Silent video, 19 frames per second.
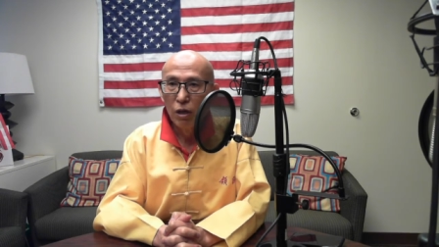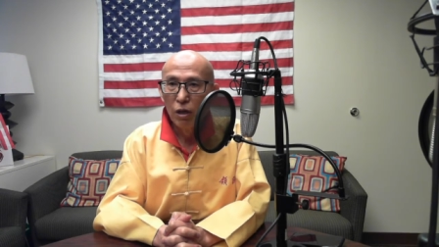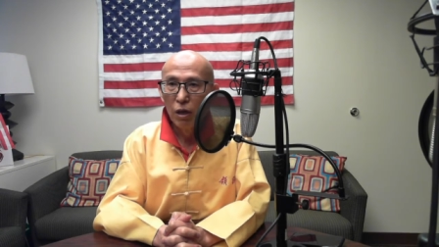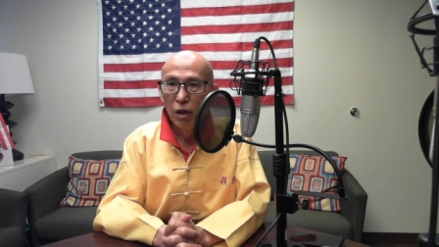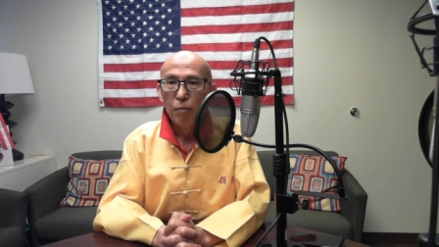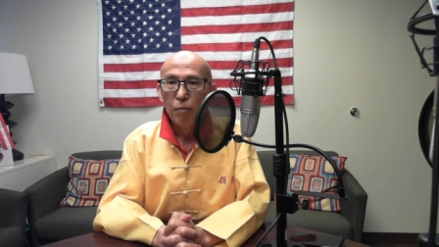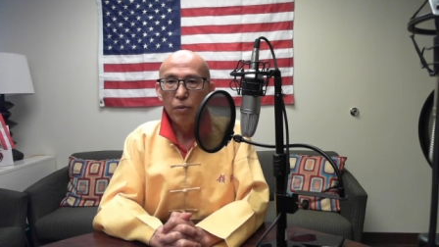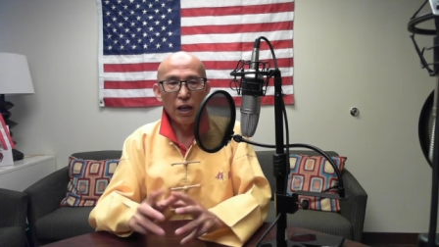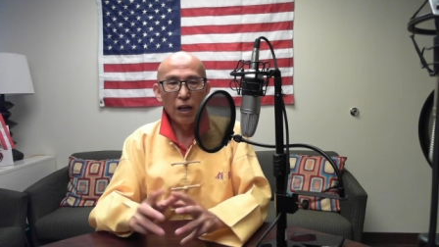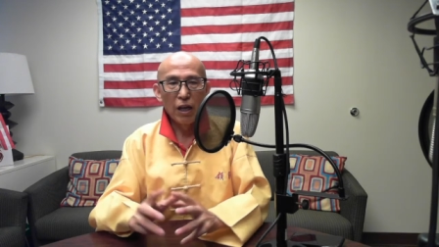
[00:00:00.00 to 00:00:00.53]

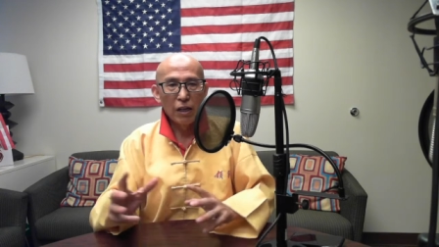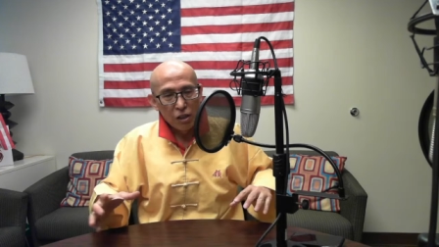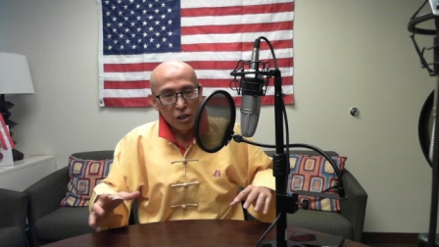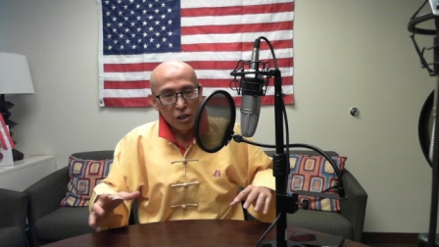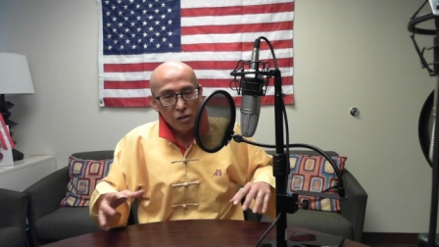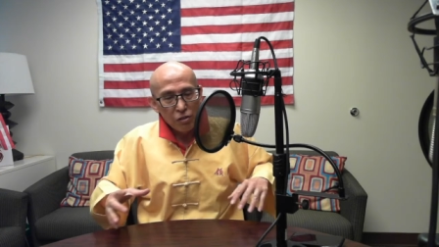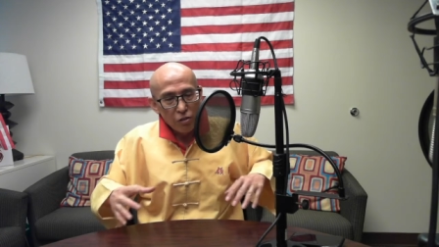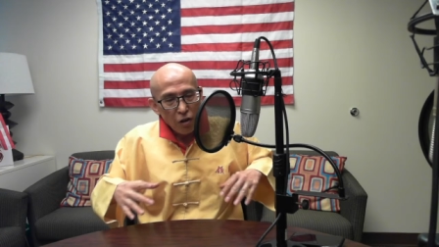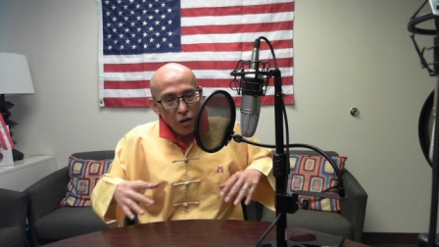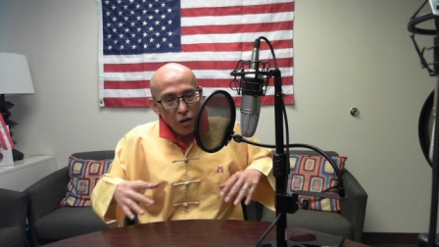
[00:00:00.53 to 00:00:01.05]
But that
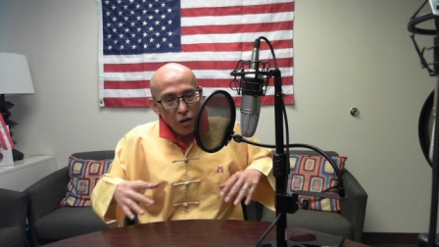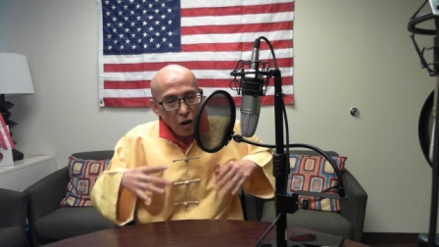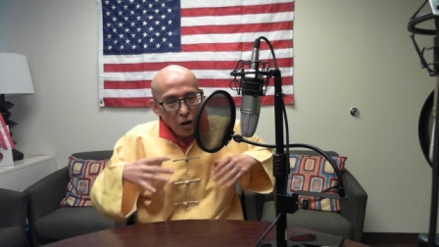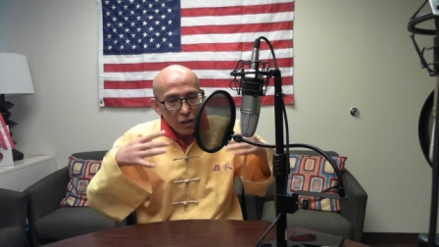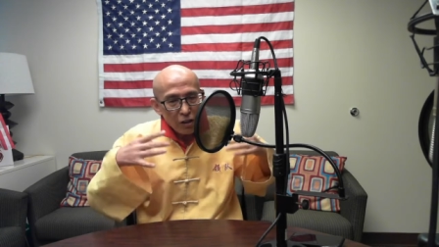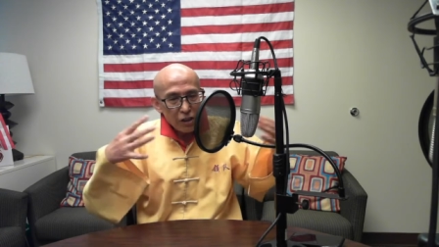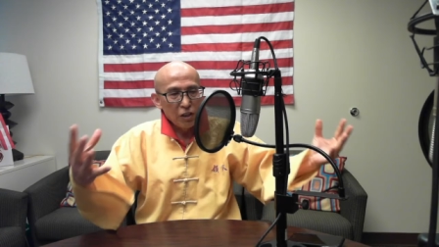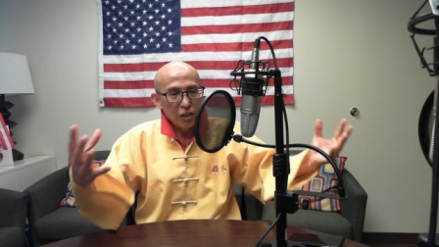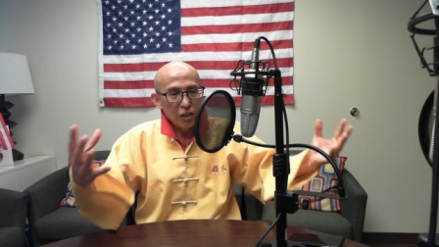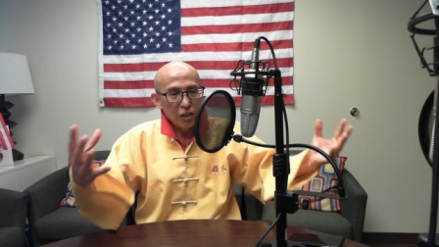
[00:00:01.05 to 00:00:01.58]
generosity
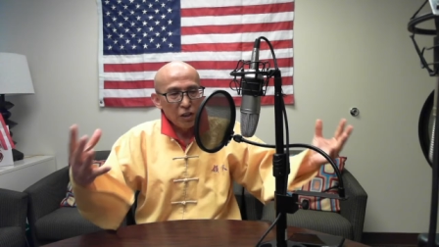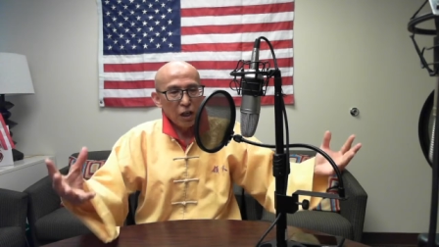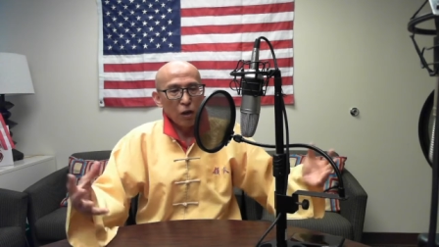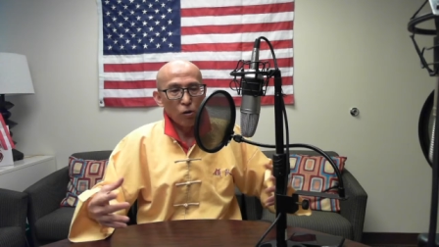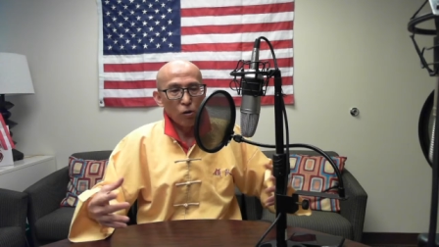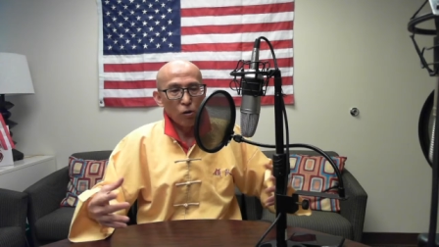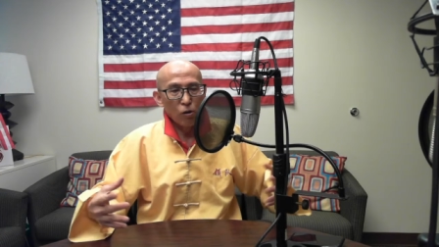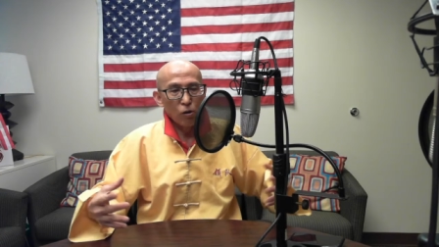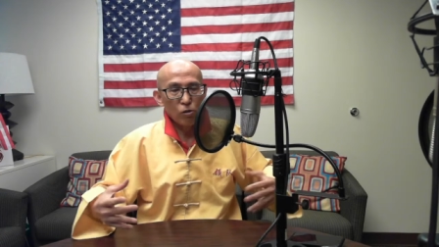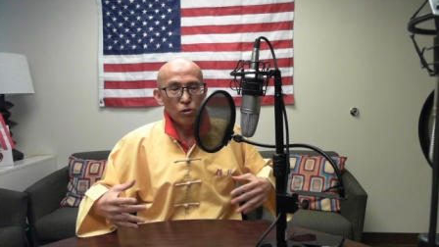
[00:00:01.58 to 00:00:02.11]
also
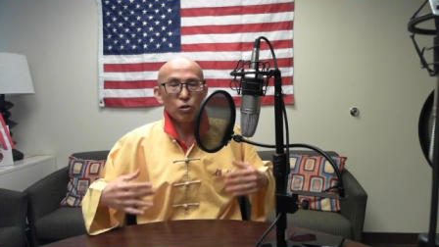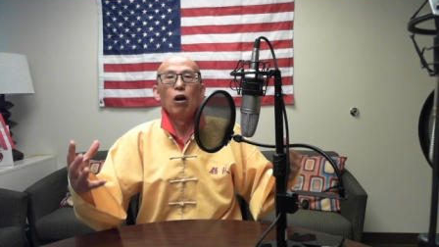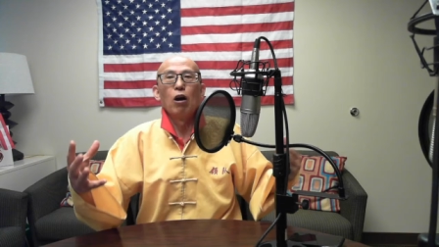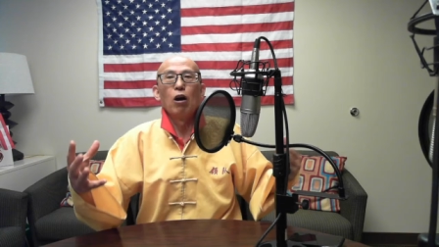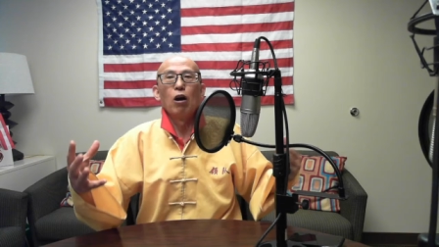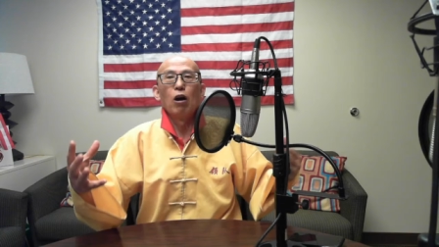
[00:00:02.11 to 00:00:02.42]
help people.